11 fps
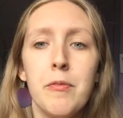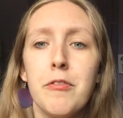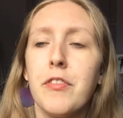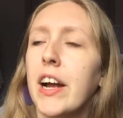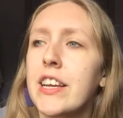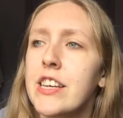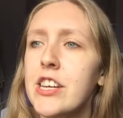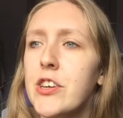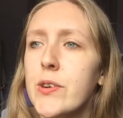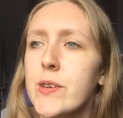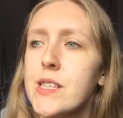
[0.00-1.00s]
finding
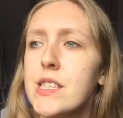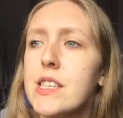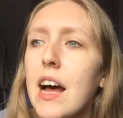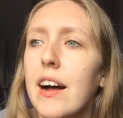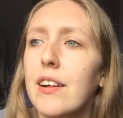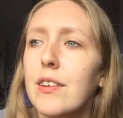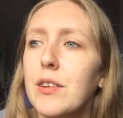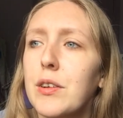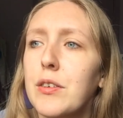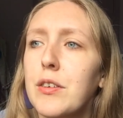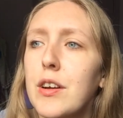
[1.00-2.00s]
yourself,
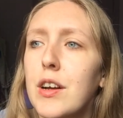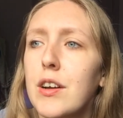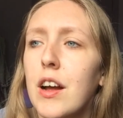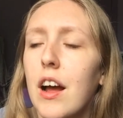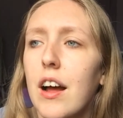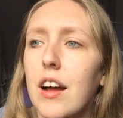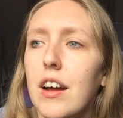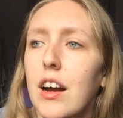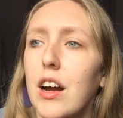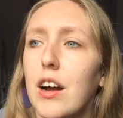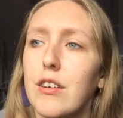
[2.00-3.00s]

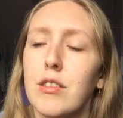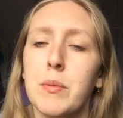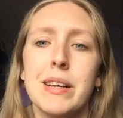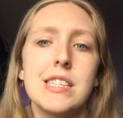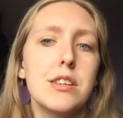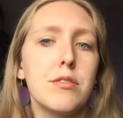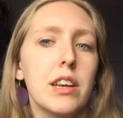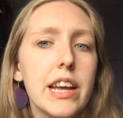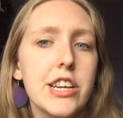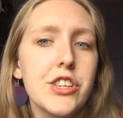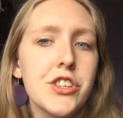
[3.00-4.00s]
romantic
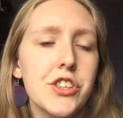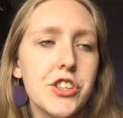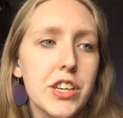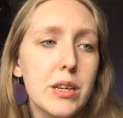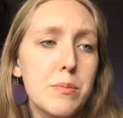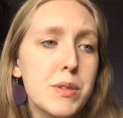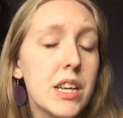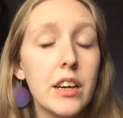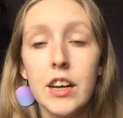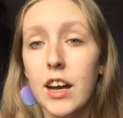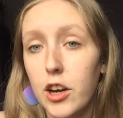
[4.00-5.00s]
relationships.
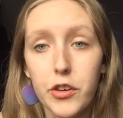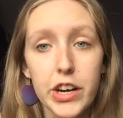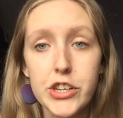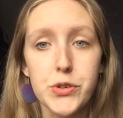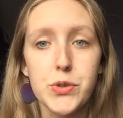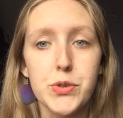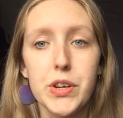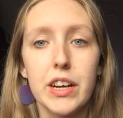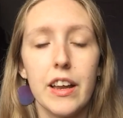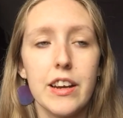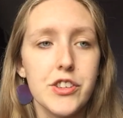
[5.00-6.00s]
A great short story
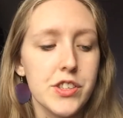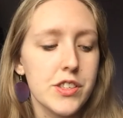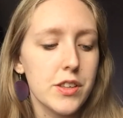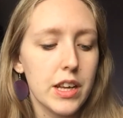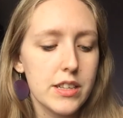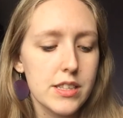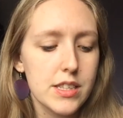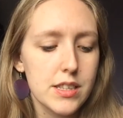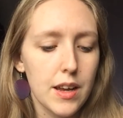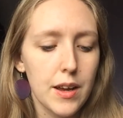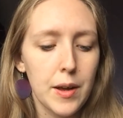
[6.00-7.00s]
collection. So
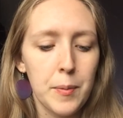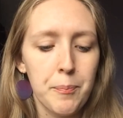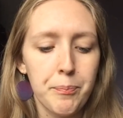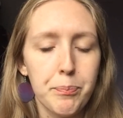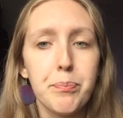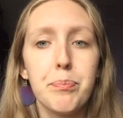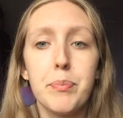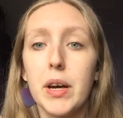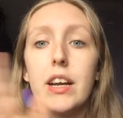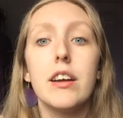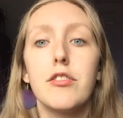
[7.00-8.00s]
that's
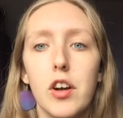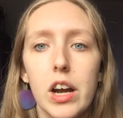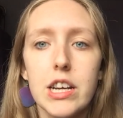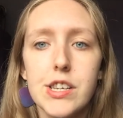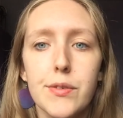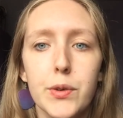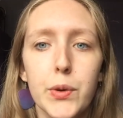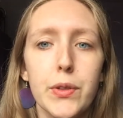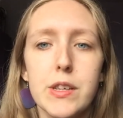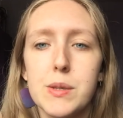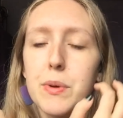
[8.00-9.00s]
by a variety of
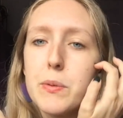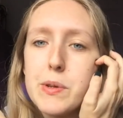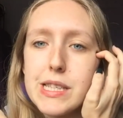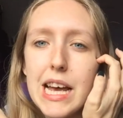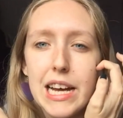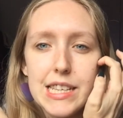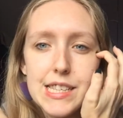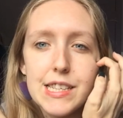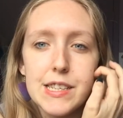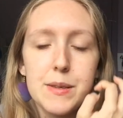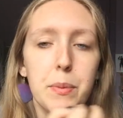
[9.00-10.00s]
authors, but was
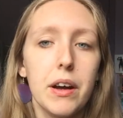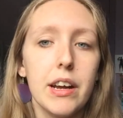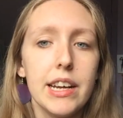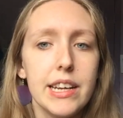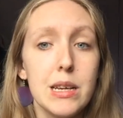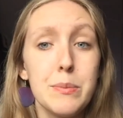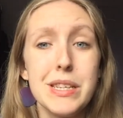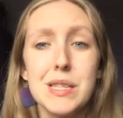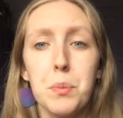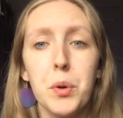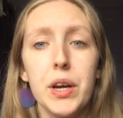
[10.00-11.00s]
edited by
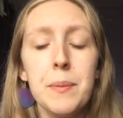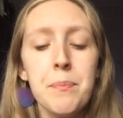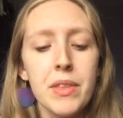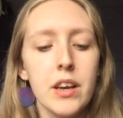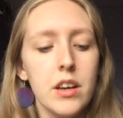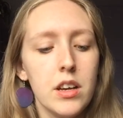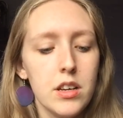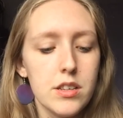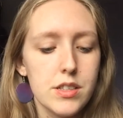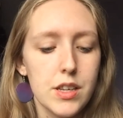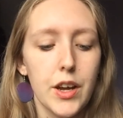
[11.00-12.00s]
Ibiza Boy.
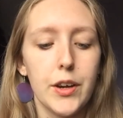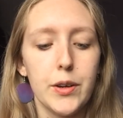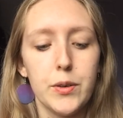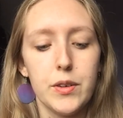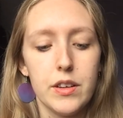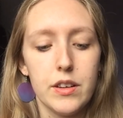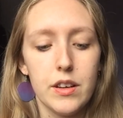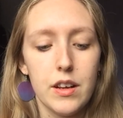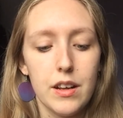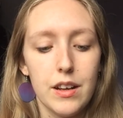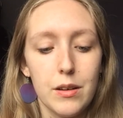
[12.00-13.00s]
So
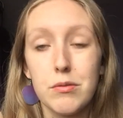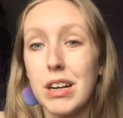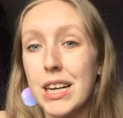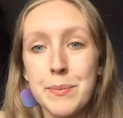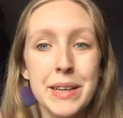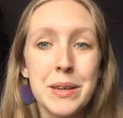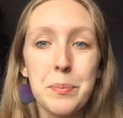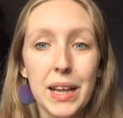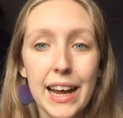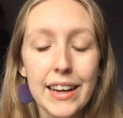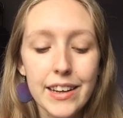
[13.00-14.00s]
I recommend
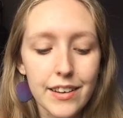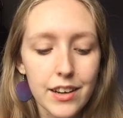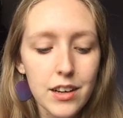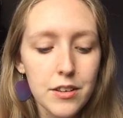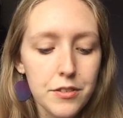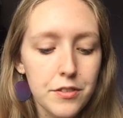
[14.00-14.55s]
Black Enough.